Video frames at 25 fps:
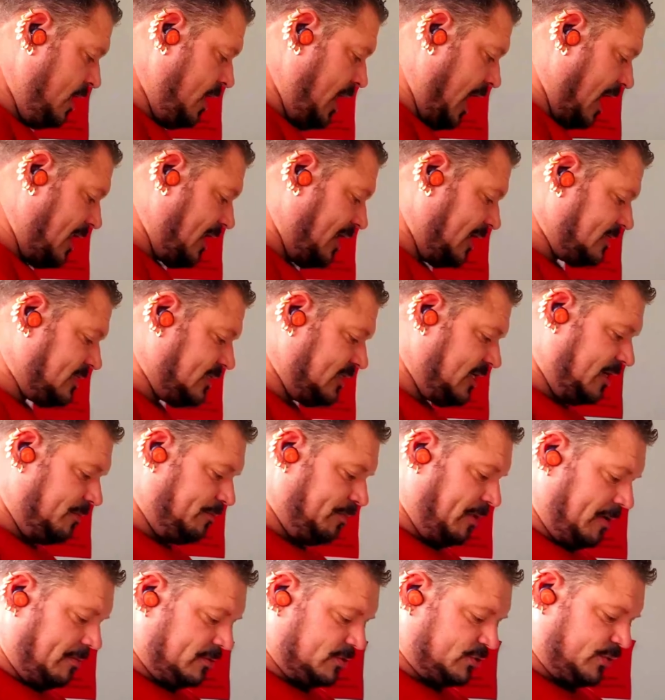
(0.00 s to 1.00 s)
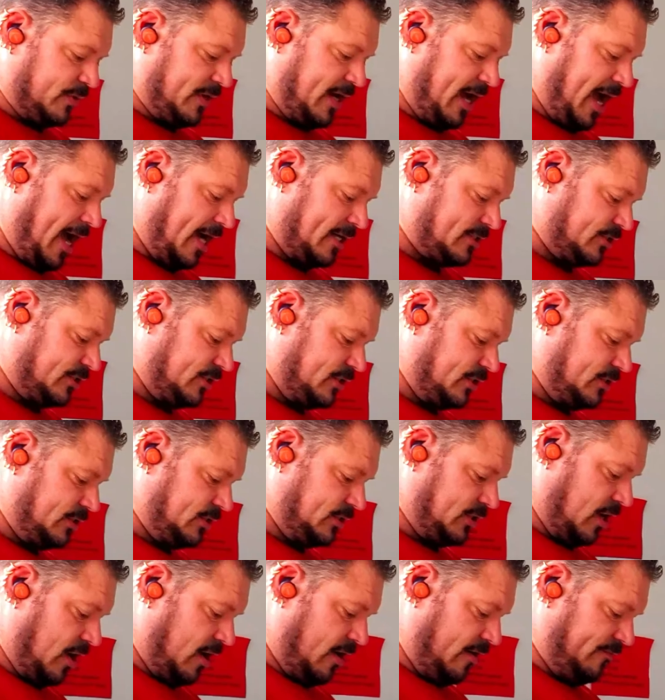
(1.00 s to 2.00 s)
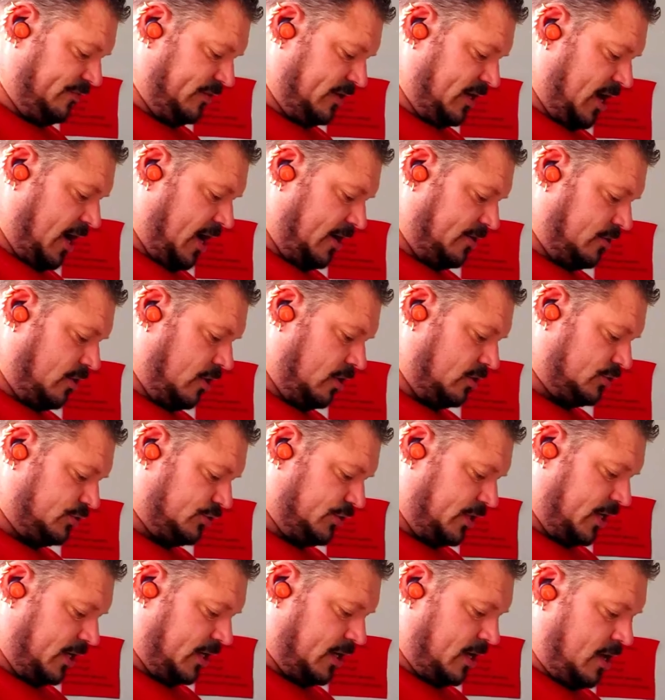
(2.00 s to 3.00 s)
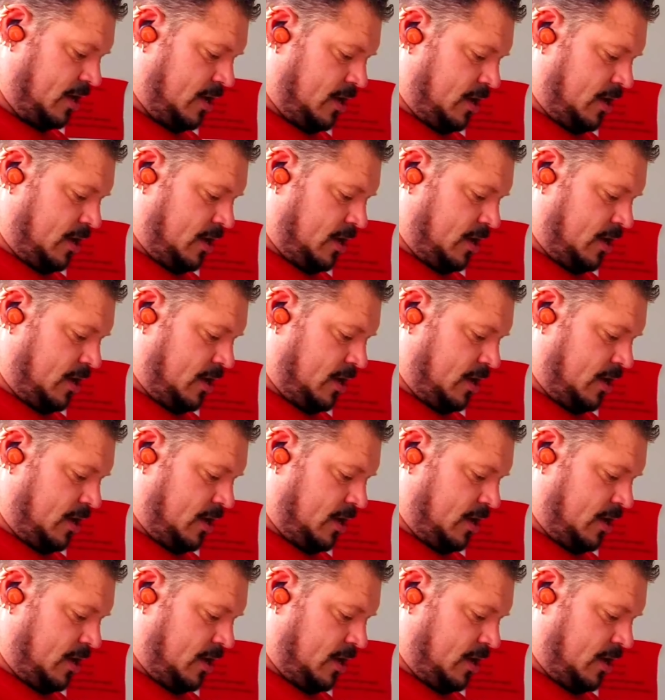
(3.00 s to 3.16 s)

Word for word: I like to get people's reactions of the hot dog trick.